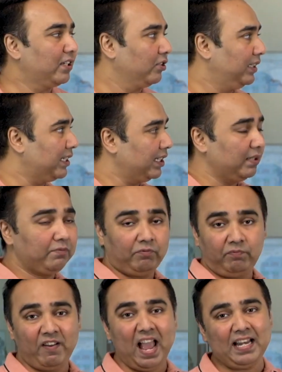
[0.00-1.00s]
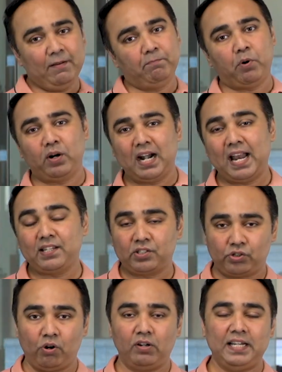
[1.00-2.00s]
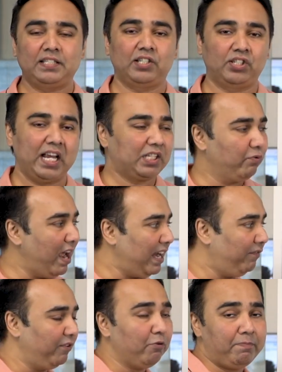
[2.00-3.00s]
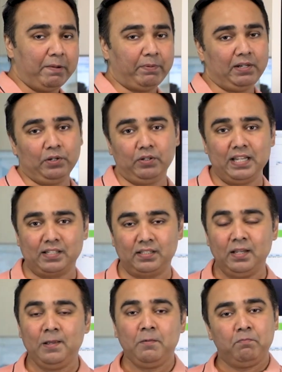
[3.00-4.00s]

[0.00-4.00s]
So this is very important. I strongly suggest, very few people do this.